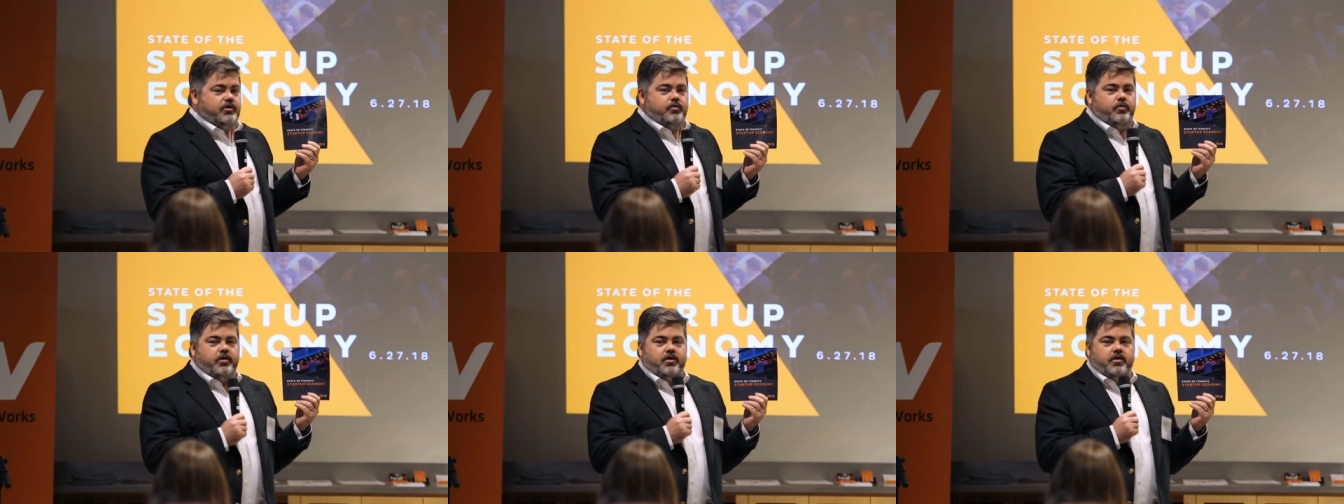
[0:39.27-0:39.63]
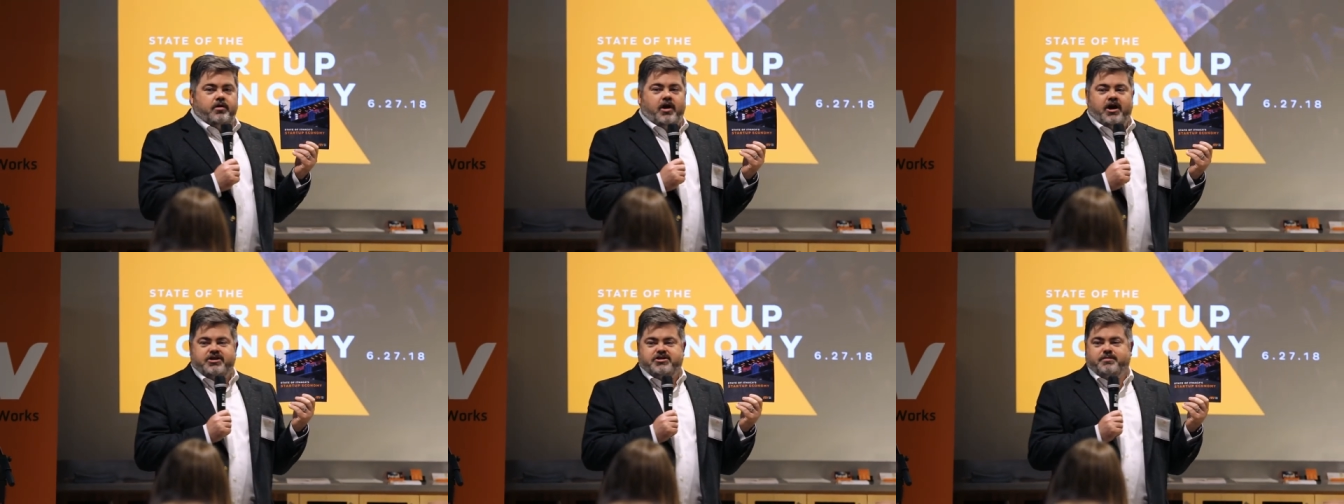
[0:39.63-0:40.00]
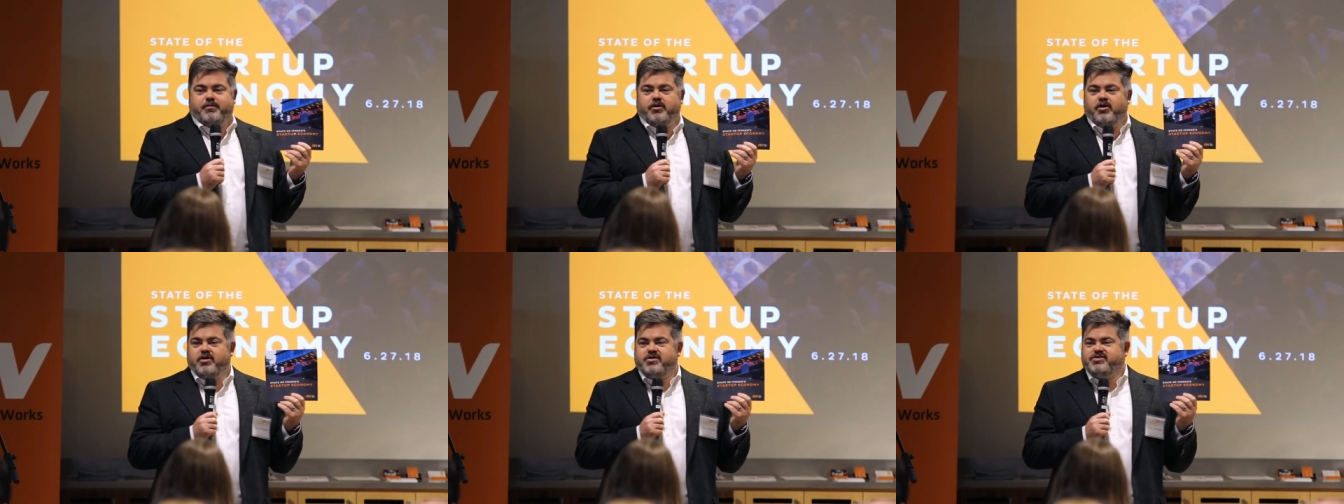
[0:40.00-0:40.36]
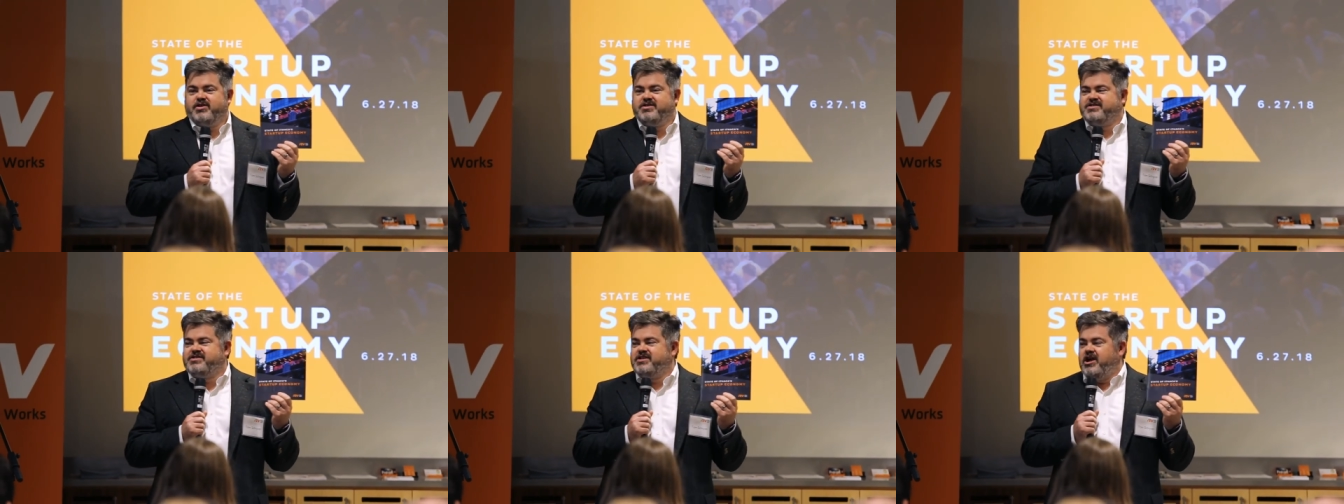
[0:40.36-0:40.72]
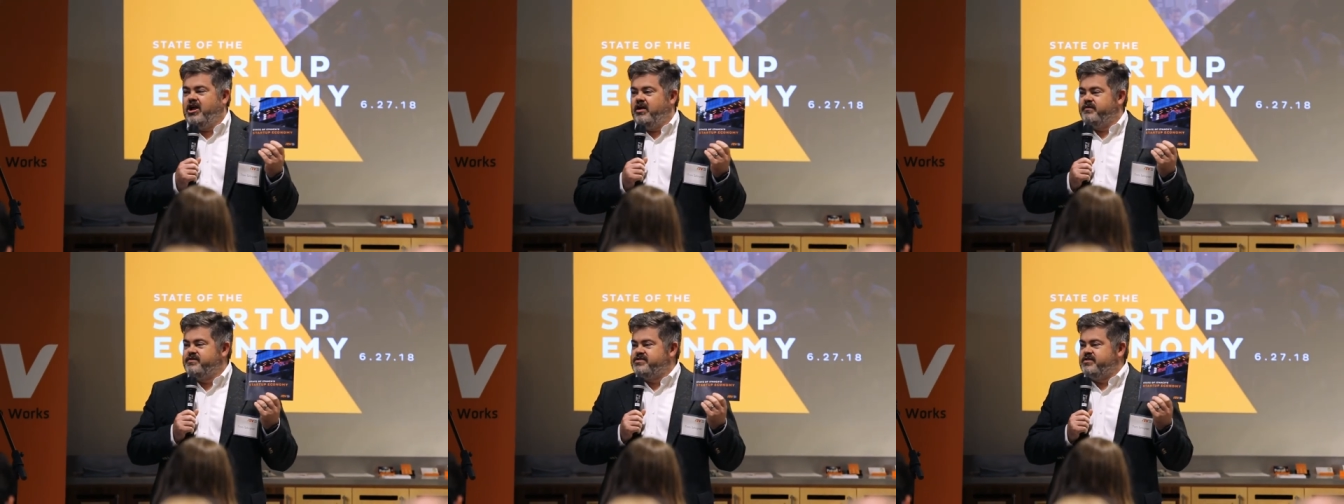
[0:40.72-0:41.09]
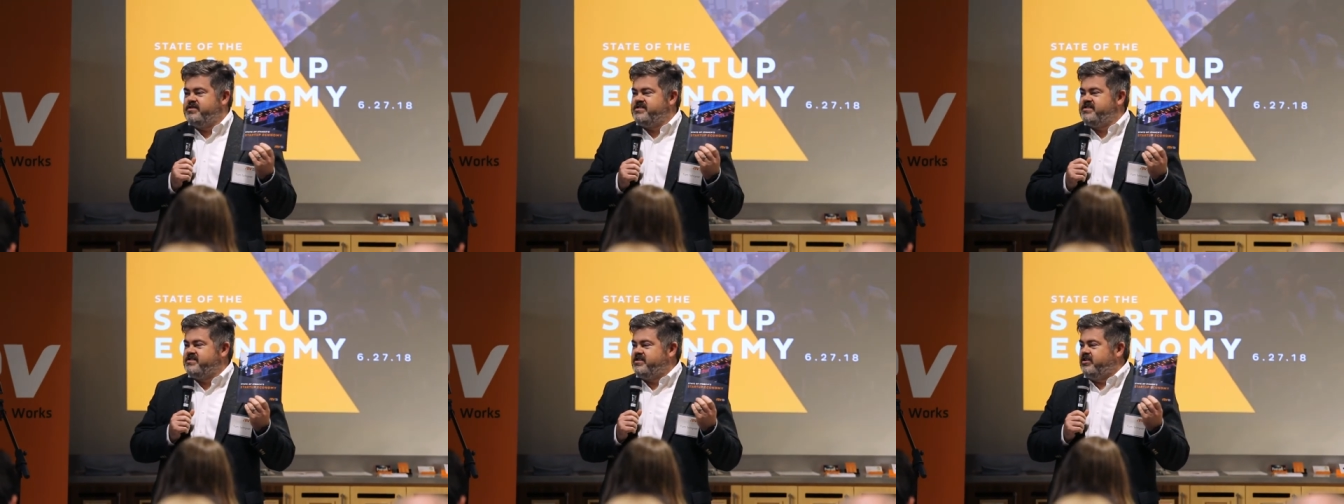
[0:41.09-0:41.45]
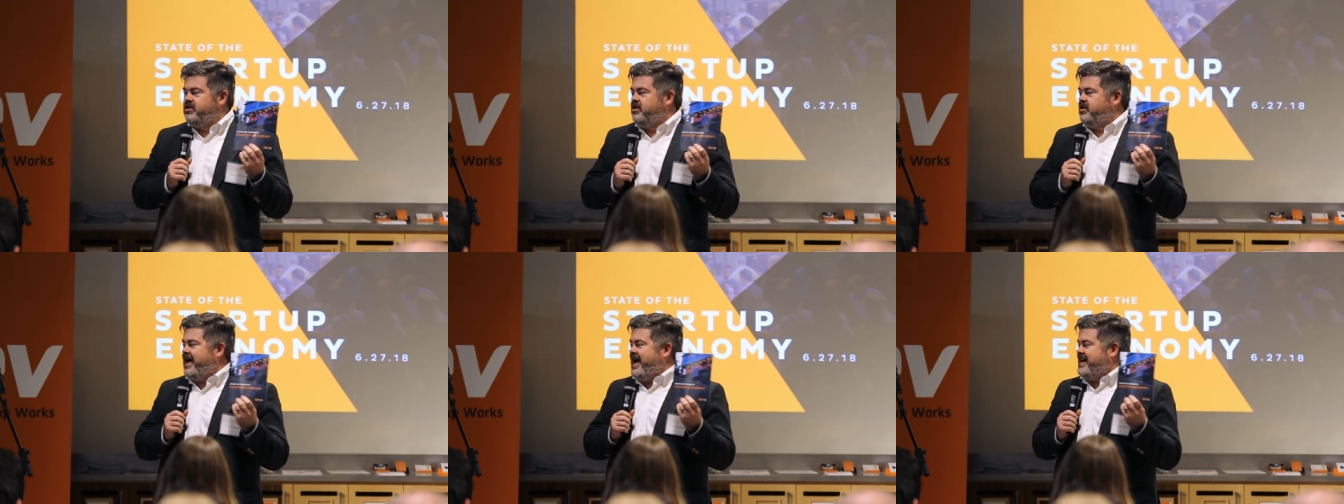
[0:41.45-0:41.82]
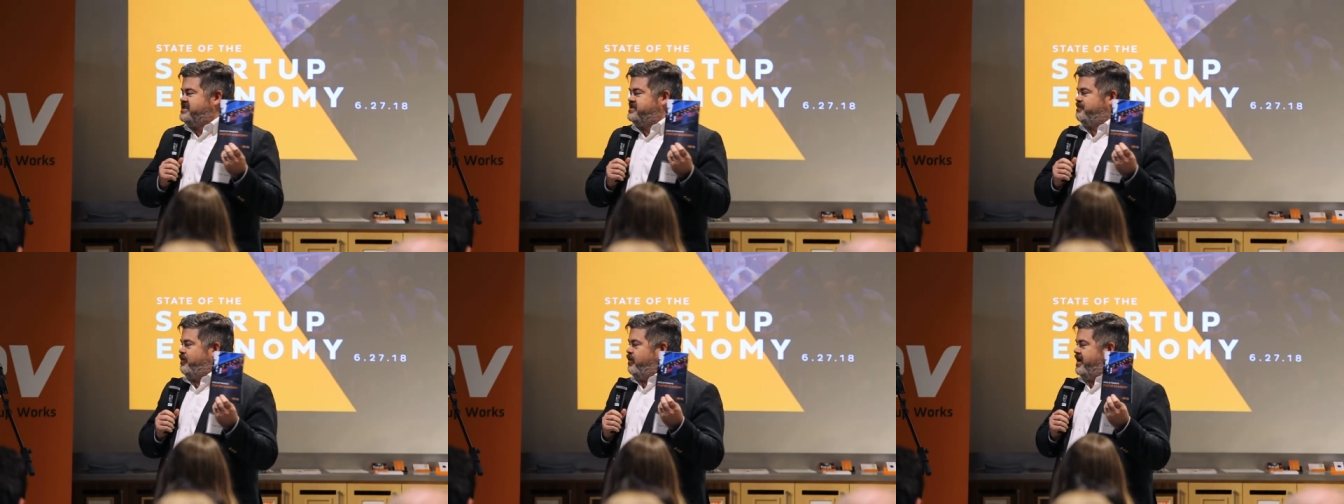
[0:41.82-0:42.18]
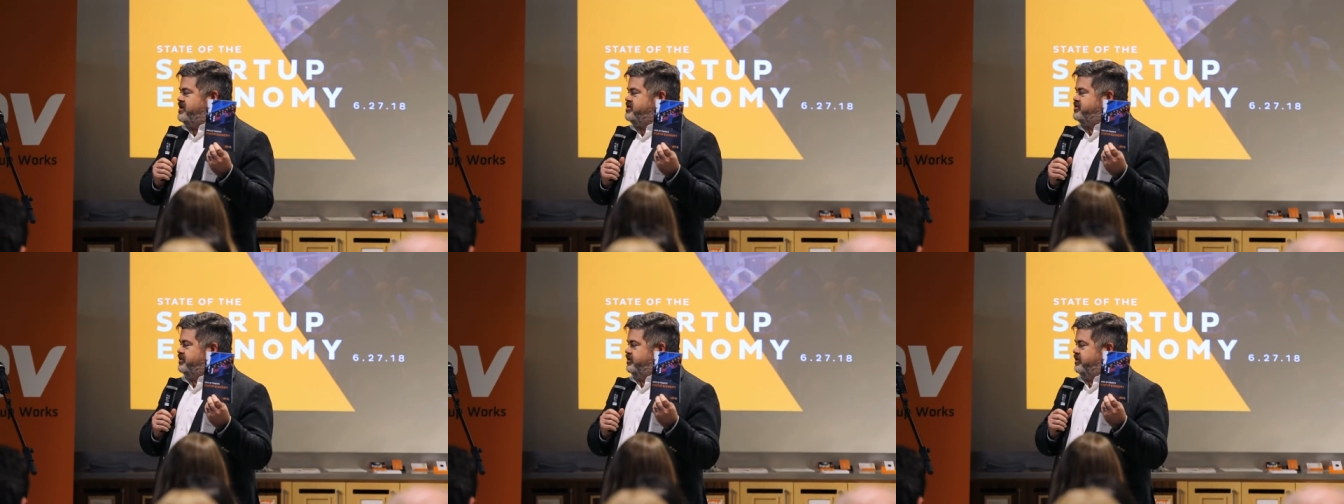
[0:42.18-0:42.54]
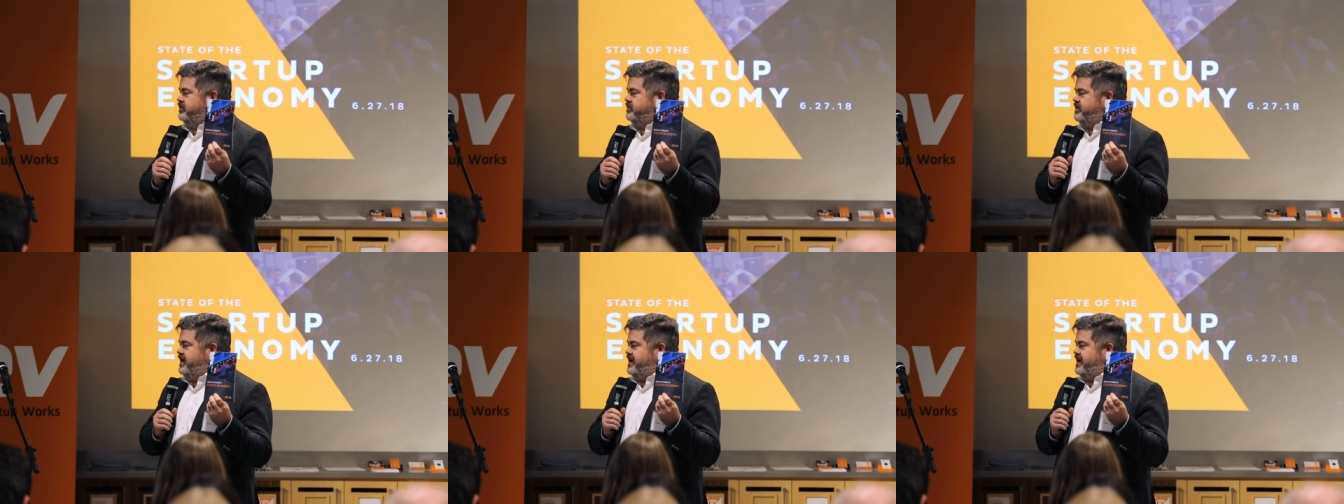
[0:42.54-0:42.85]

We're entrepreneurs ourselves. So this is a little aspirational,